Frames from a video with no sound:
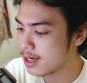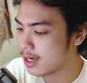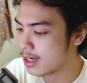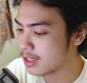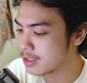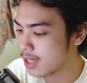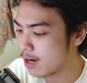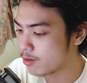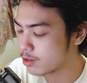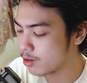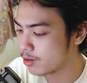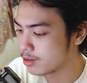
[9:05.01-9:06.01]
is I would
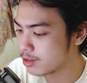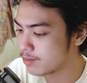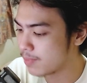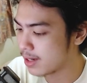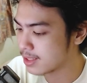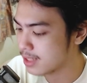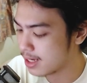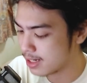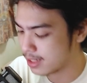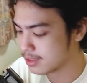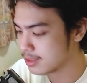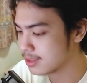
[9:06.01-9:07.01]
go into my
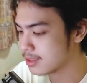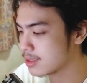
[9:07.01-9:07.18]
settings.